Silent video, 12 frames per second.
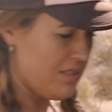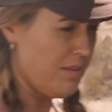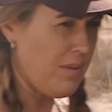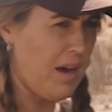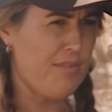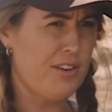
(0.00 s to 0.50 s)

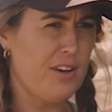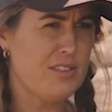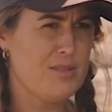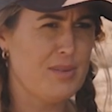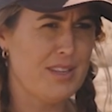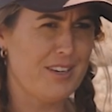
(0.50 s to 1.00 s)
so I forgot
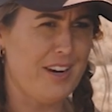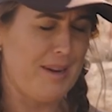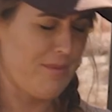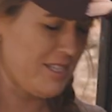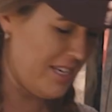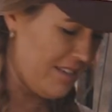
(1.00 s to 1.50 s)
to put the
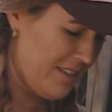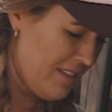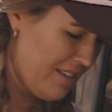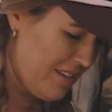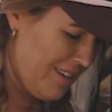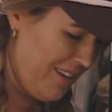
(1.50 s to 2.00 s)
cranberries in.
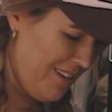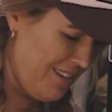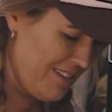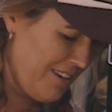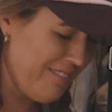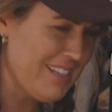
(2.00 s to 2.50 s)

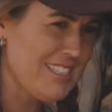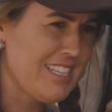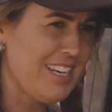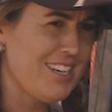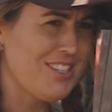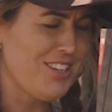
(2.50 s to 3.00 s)
I'm just
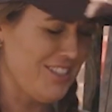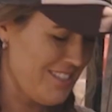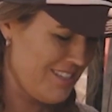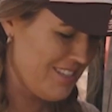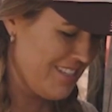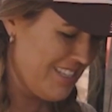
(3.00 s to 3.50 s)
going to toss